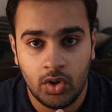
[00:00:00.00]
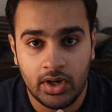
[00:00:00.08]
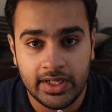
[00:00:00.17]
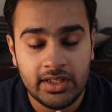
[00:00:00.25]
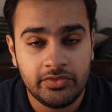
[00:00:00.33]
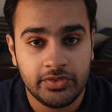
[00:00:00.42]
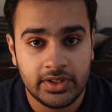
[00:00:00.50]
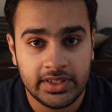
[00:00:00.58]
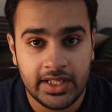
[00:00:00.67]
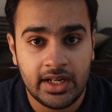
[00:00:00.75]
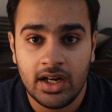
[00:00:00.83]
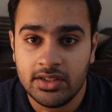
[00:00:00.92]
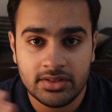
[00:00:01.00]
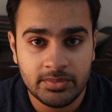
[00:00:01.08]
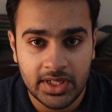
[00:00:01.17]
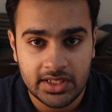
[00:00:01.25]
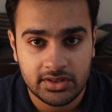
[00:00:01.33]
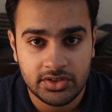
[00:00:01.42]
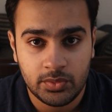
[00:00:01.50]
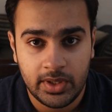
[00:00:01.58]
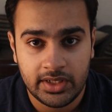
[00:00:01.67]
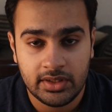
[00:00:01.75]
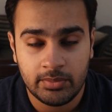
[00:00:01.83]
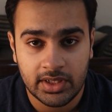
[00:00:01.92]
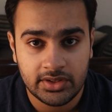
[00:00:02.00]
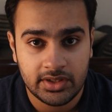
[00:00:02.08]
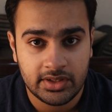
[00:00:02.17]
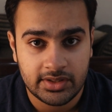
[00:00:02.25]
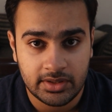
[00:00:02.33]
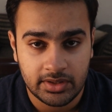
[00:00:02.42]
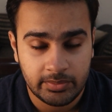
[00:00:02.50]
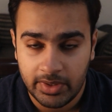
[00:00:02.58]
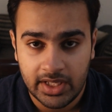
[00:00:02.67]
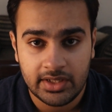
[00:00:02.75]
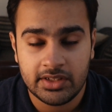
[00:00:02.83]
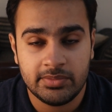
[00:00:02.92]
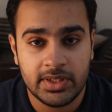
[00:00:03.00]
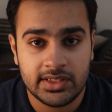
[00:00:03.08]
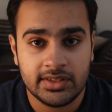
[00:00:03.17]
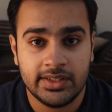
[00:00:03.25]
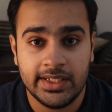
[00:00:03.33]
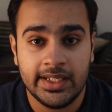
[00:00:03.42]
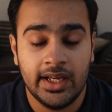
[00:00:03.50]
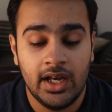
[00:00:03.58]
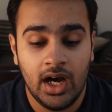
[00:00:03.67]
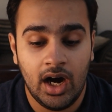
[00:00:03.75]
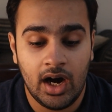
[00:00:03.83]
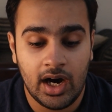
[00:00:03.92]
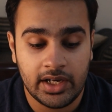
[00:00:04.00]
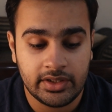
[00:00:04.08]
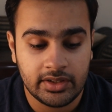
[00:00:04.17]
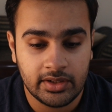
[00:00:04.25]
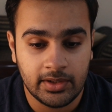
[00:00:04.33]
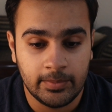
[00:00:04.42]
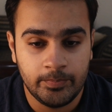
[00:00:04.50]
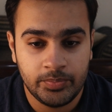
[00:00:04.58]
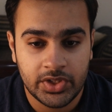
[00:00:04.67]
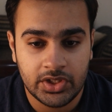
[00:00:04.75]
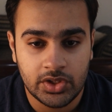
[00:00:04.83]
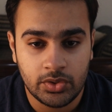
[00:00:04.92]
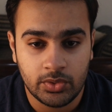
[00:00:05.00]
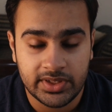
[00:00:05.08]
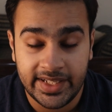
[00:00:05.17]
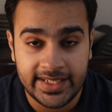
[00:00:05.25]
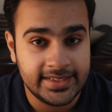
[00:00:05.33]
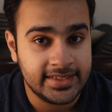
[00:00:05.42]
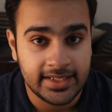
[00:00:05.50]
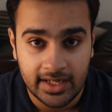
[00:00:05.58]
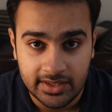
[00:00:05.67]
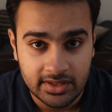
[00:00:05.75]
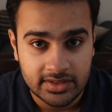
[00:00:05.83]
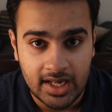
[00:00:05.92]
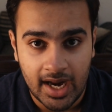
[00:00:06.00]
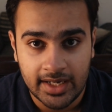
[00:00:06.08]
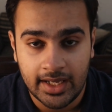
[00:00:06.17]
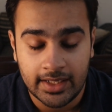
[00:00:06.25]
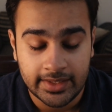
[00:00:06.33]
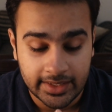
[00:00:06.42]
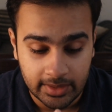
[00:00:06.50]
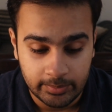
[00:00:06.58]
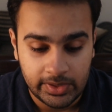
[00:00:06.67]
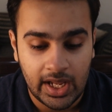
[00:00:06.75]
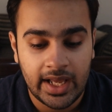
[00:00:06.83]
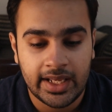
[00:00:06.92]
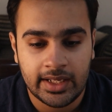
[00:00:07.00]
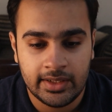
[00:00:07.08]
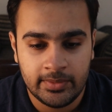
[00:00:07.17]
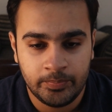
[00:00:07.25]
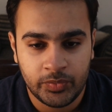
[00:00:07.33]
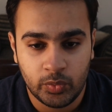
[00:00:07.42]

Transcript: Or if there are some cases where the mothers and the parents basically are they easily understand and they comply,